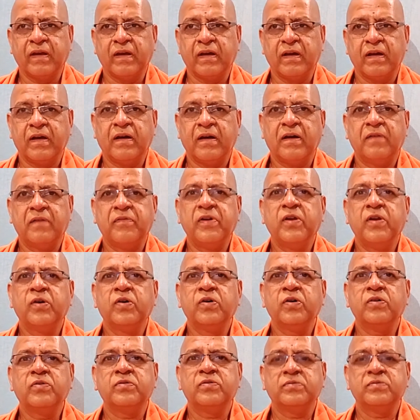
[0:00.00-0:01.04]
We
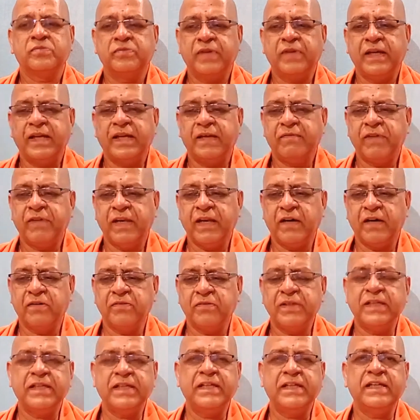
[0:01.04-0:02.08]
know we
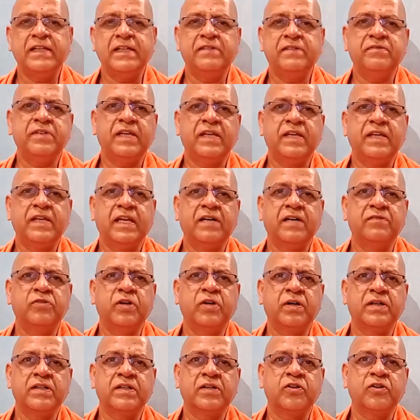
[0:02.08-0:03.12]
love
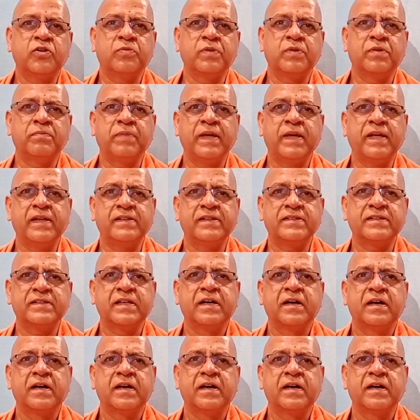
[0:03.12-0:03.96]
other human beings,